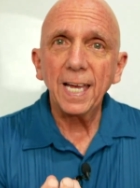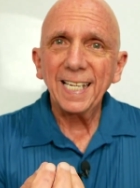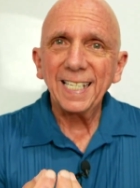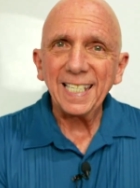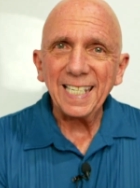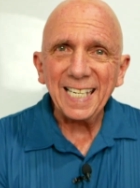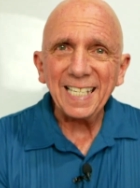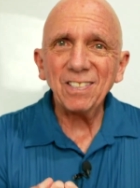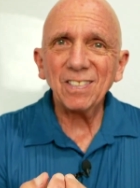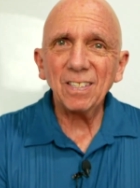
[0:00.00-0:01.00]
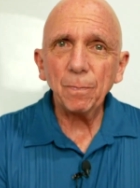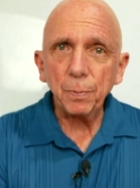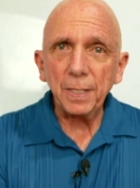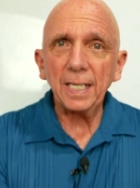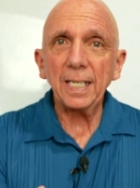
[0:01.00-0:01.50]
needs to
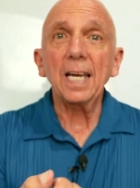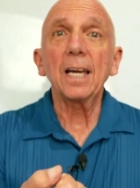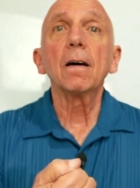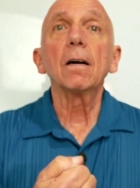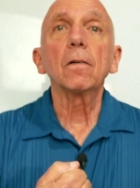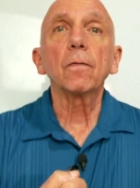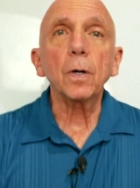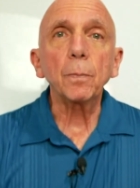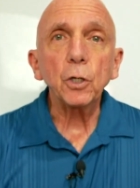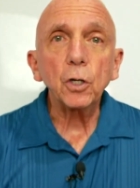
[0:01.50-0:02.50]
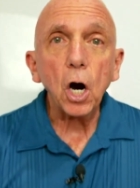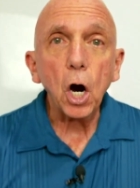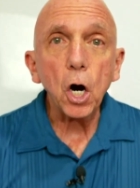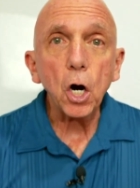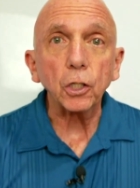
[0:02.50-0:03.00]
be from your
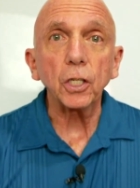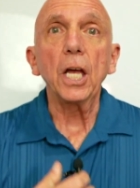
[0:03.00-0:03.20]
heart.